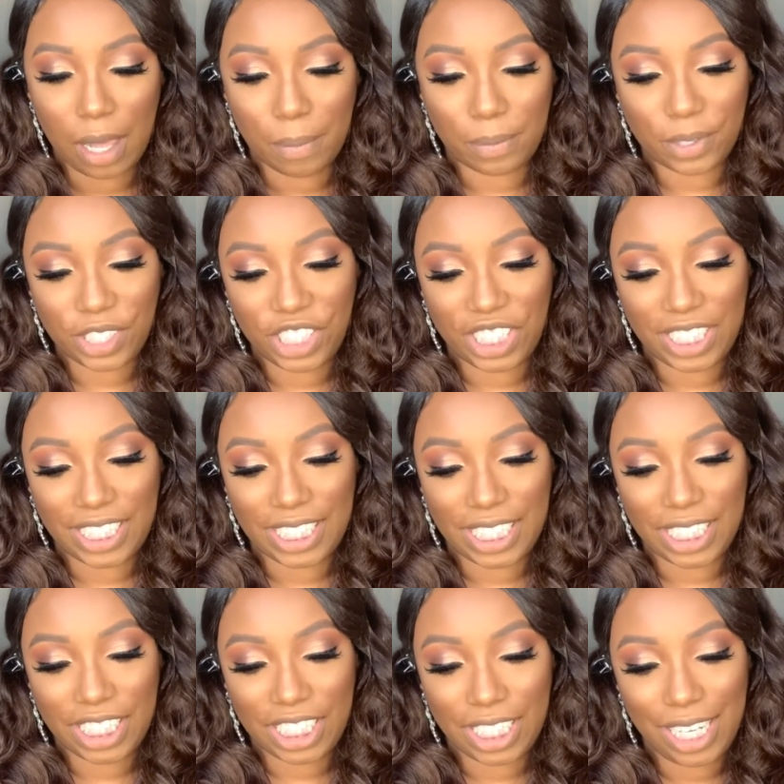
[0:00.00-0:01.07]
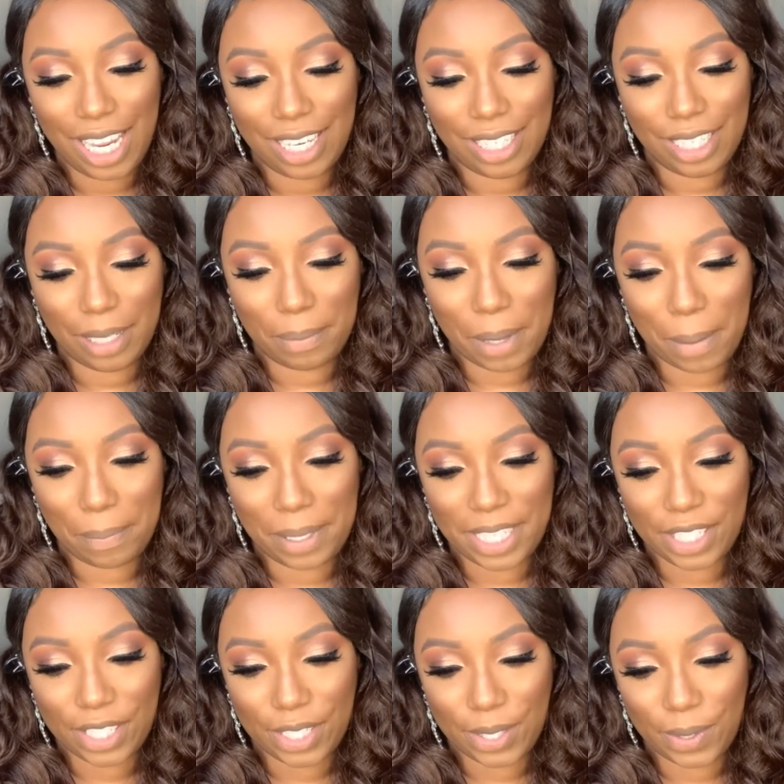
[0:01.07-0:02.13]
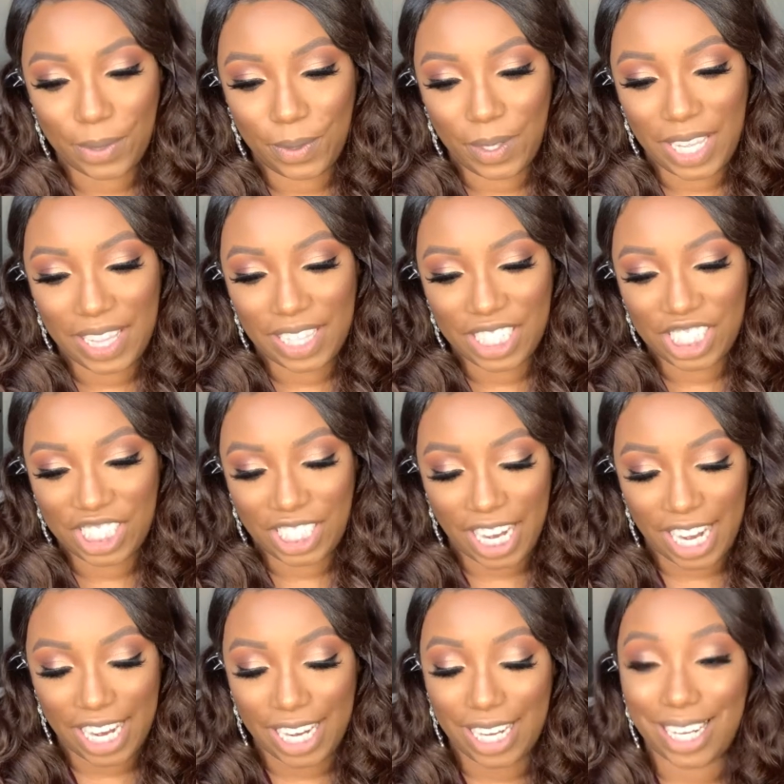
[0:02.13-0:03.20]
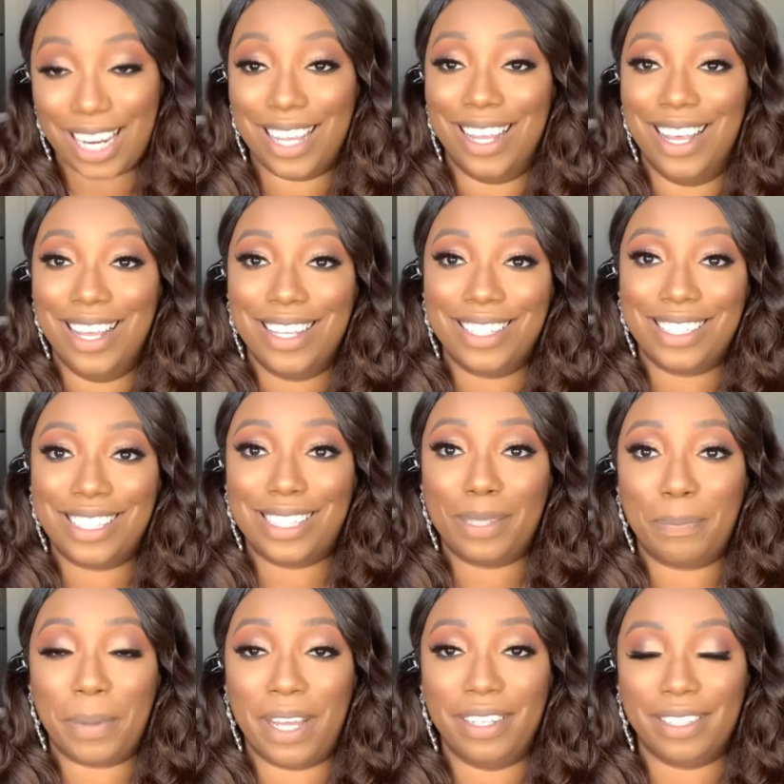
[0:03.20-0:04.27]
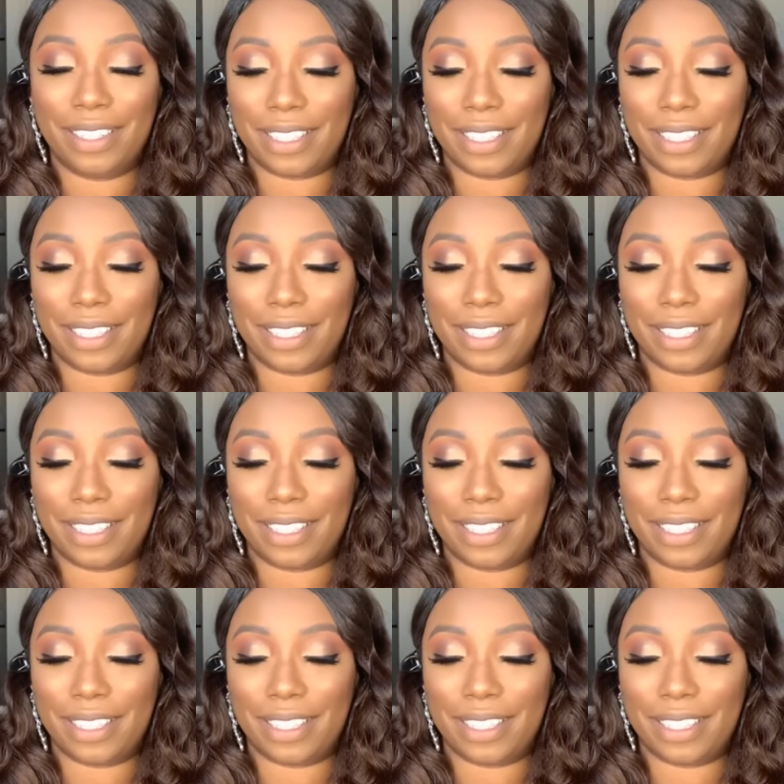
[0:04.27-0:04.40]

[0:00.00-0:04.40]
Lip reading: Precision Lip Pencil in the shade Spunk.